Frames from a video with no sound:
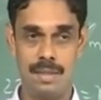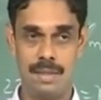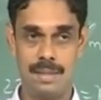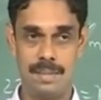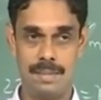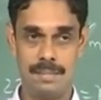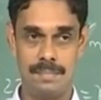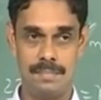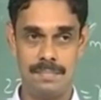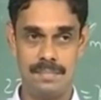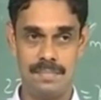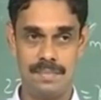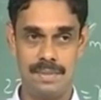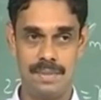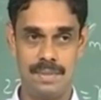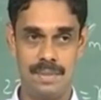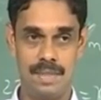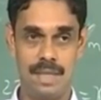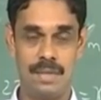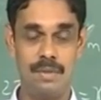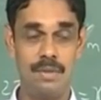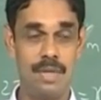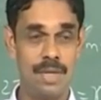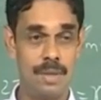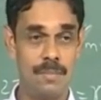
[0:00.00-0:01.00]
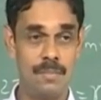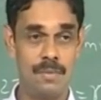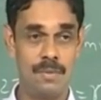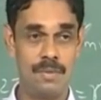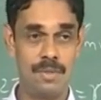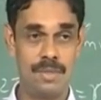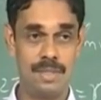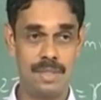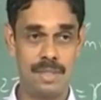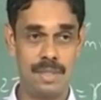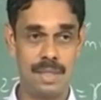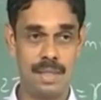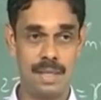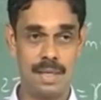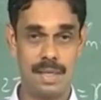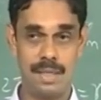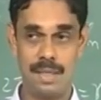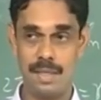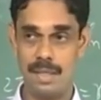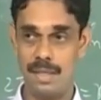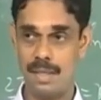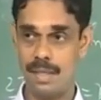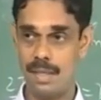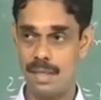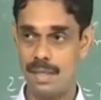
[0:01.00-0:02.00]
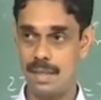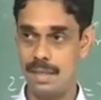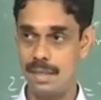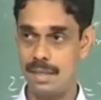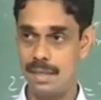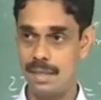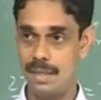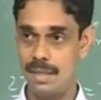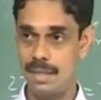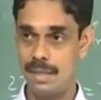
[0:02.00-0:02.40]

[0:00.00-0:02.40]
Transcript: uh, annular modes and they are